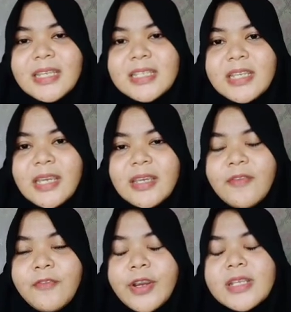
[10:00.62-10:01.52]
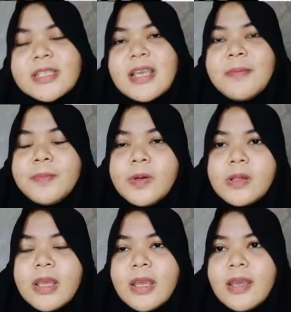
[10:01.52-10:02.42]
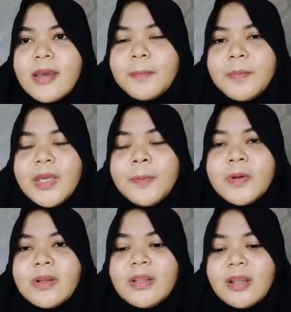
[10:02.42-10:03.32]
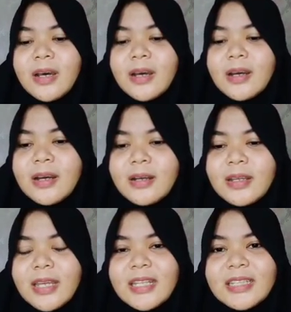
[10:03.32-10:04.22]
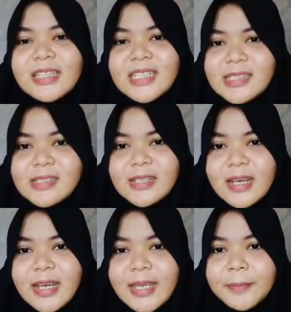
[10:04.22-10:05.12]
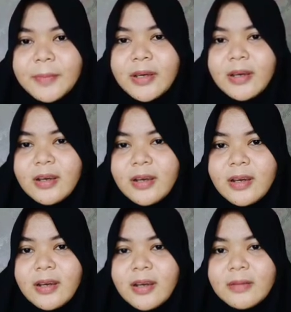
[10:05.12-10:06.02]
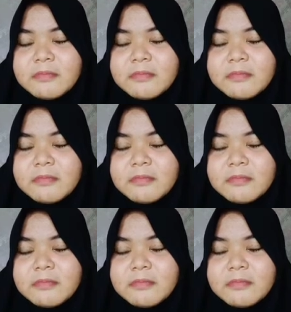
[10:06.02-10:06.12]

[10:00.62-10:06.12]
change, for example, people in this time uh,